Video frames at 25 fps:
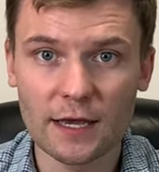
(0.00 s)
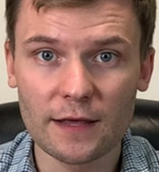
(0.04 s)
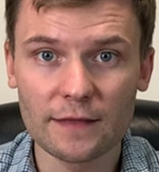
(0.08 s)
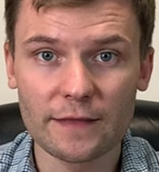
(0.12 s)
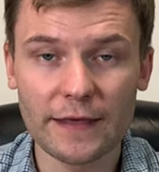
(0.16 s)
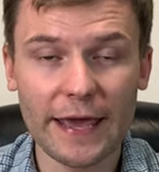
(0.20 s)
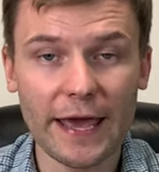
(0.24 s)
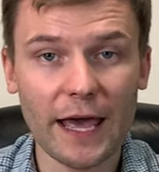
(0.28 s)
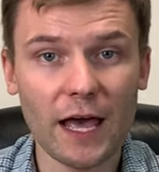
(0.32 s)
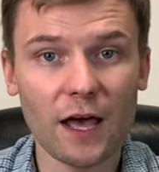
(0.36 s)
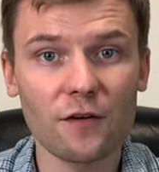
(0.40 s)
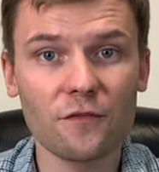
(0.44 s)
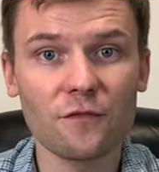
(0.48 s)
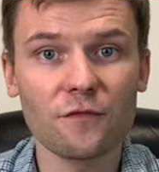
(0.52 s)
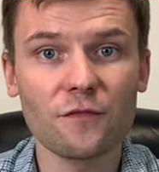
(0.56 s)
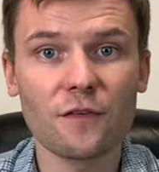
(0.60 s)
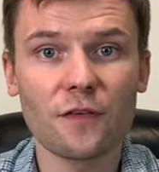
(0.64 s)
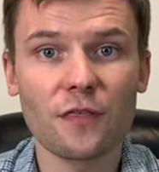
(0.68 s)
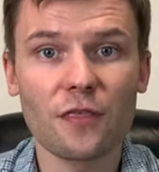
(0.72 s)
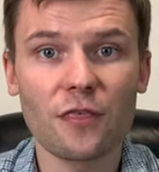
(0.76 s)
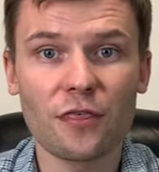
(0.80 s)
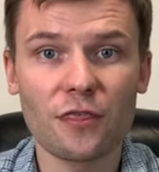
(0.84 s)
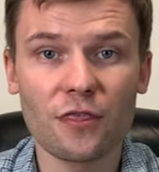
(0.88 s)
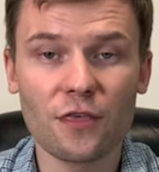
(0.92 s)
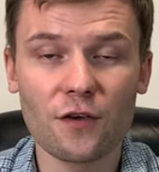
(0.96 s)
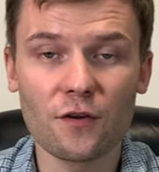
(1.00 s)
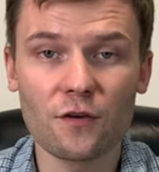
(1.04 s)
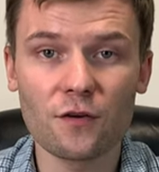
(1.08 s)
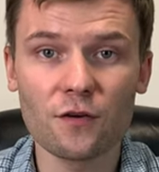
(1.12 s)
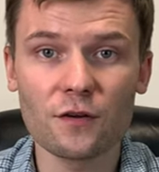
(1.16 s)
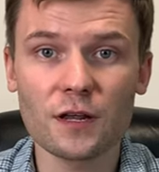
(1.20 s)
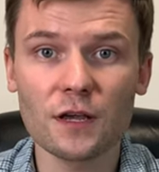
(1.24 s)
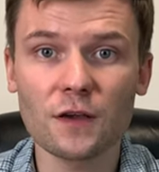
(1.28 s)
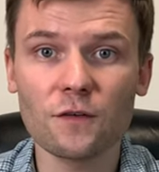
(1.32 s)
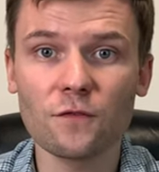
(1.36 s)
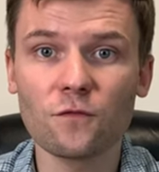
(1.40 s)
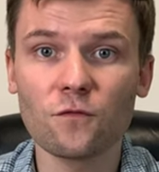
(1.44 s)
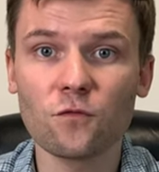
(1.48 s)
They have
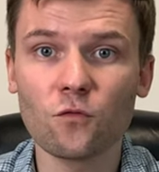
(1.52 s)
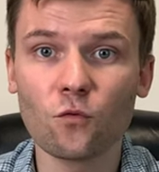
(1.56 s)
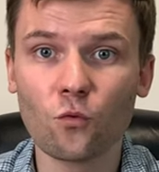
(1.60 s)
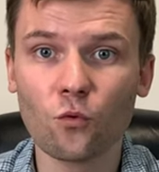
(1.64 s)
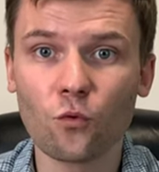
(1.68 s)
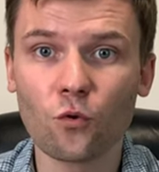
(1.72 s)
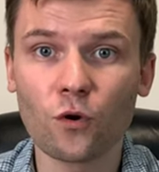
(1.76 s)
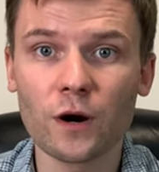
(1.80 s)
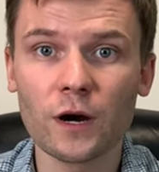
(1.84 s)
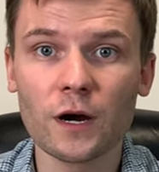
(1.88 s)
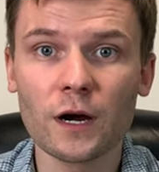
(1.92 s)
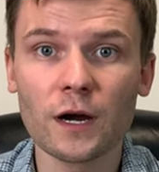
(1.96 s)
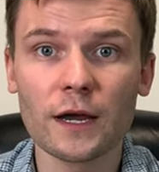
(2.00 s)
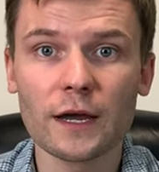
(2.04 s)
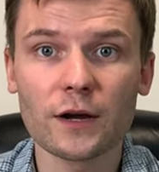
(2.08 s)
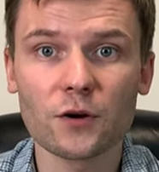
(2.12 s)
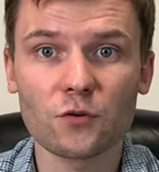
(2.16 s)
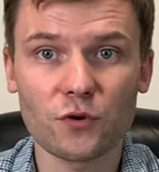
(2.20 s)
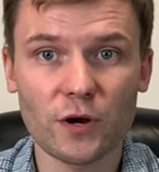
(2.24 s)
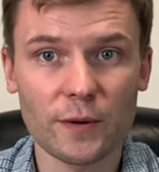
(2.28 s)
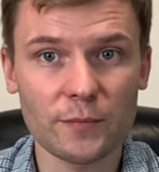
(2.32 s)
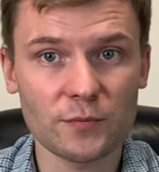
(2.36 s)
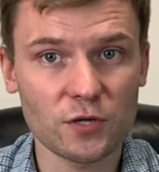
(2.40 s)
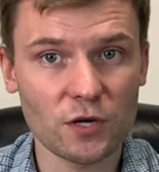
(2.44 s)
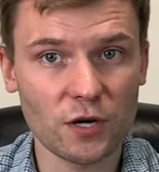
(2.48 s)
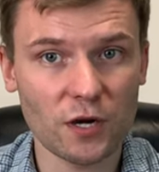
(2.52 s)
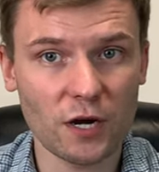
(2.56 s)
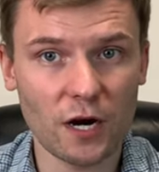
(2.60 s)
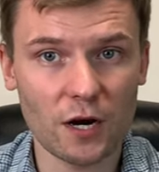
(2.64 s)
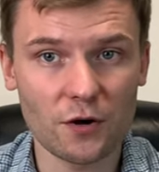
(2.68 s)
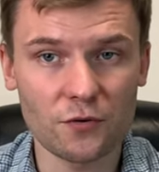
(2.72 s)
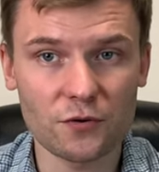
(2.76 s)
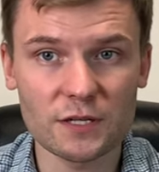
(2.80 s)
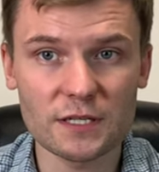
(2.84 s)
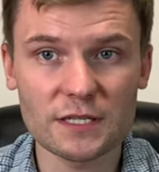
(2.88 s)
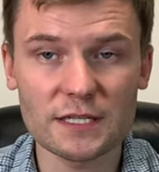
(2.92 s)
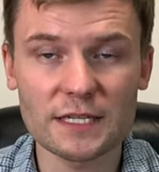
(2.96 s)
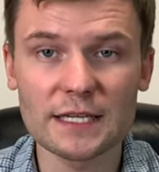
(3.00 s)
34
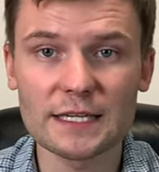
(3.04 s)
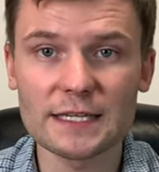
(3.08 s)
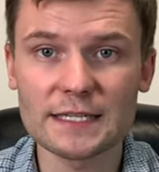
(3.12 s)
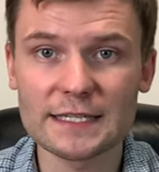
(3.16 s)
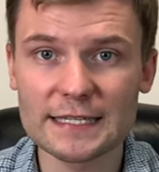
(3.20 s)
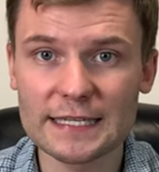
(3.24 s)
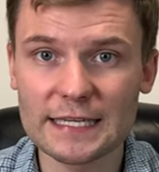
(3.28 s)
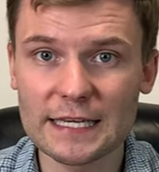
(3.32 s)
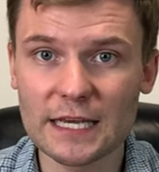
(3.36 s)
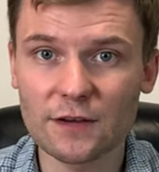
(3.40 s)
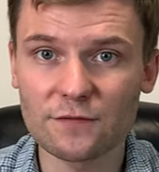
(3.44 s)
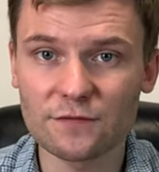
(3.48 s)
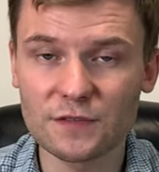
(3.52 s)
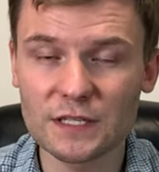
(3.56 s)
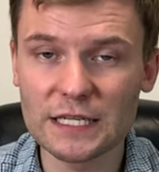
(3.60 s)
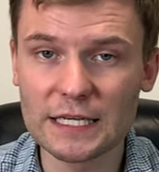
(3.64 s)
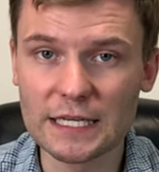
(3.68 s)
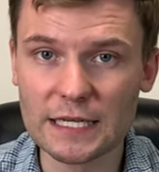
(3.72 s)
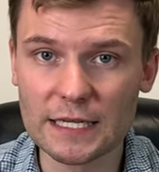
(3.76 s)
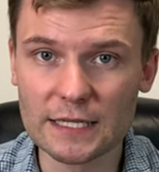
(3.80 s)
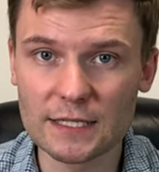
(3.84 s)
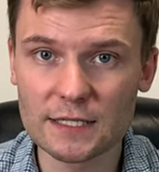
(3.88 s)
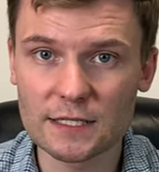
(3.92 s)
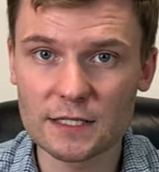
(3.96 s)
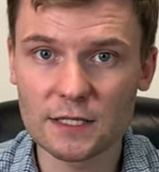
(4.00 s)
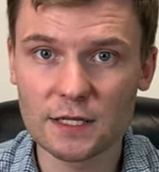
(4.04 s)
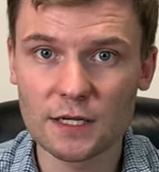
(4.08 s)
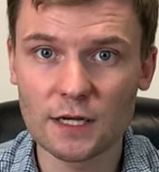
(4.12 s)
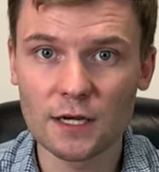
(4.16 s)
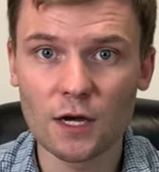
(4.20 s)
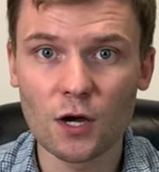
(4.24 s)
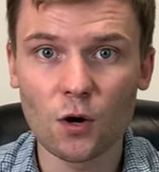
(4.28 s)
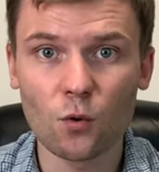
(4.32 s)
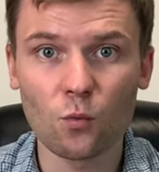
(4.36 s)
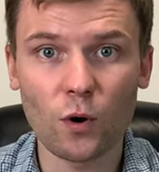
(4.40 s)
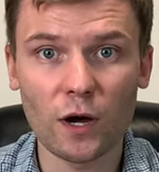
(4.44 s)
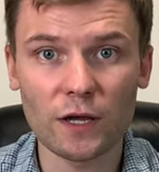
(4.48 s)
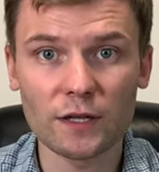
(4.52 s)
cryptocurrency CFDs,
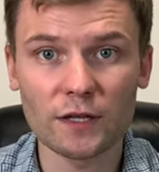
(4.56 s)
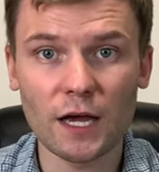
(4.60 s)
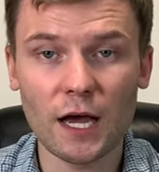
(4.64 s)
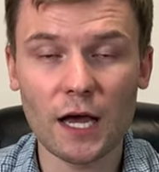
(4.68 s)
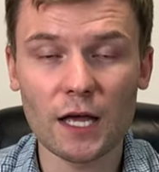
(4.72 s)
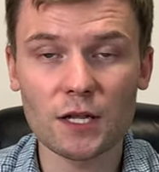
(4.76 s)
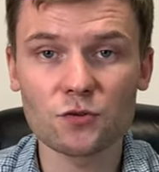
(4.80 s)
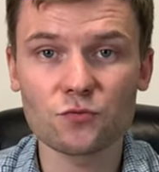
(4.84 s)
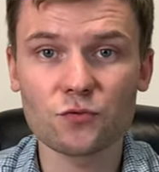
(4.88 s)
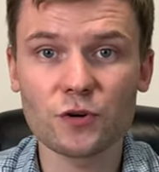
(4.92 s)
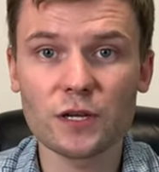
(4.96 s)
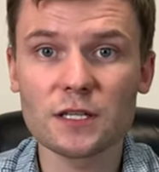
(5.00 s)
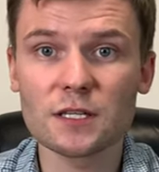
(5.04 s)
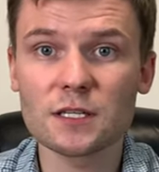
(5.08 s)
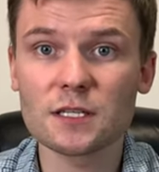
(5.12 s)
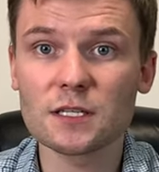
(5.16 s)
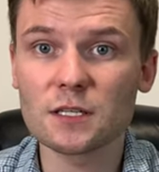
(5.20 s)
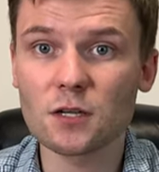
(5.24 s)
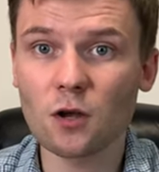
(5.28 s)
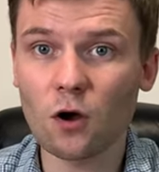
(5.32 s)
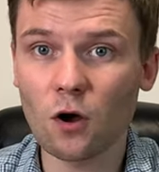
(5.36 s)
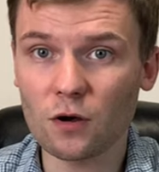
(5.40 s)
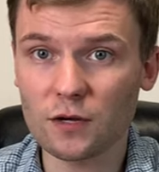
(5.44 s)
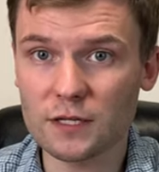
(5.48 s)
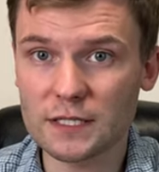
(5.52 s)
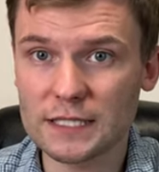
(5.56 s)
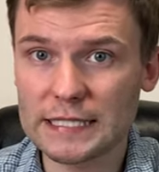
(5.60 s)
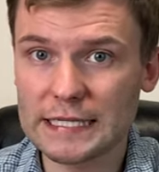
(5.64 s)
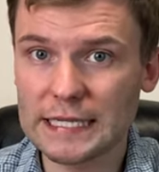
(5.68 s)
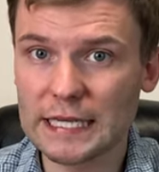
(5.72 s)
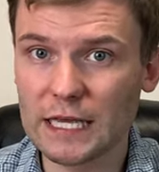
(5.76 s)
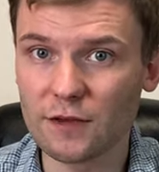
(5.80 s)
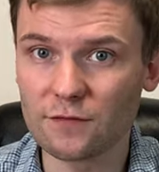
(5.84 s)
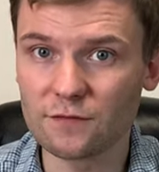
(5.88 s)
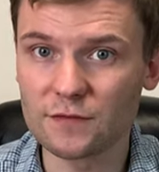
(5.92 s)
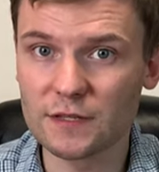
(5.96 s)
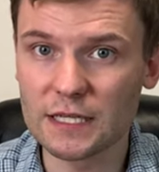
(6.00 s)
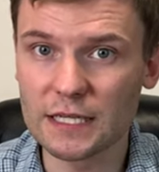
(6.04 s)
100 stock
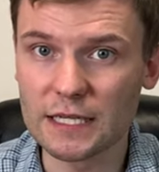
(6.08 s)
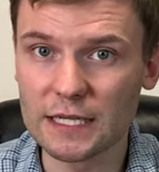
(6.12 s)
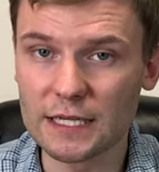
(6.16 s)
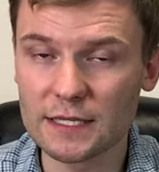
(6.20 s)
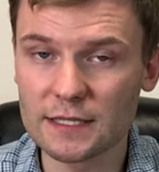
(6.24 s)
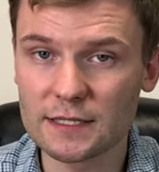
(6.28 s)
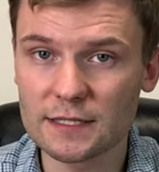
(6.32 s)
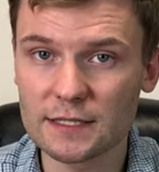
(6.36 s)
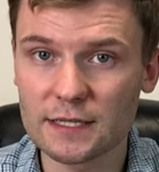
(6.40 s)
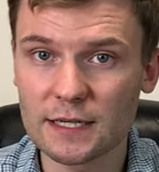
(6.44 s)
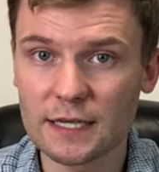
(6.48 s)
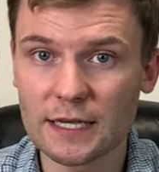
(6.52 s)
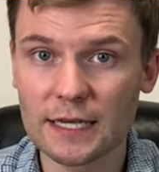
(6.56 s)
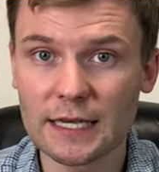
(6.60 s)
CFDs,